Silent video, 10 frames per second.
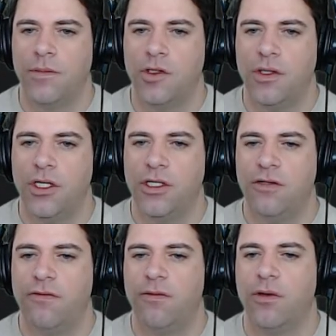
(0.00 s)
this is
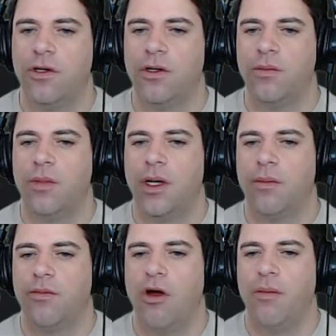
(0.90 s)
for like
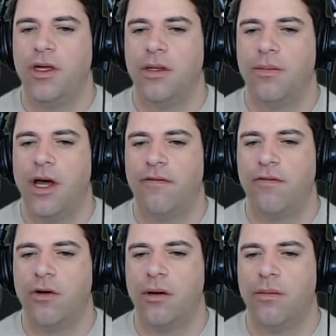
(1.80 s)
probing the
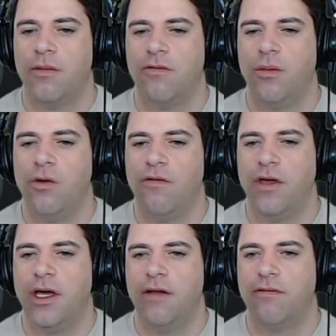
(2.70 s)
platform, removing
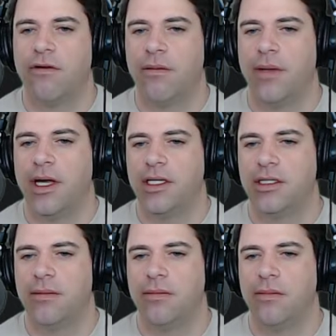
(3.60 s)
it from, I guess,
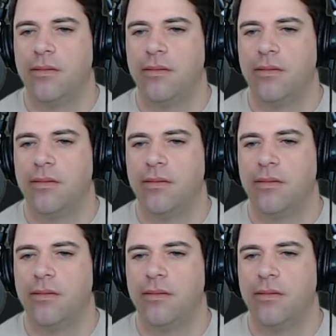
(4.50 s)
some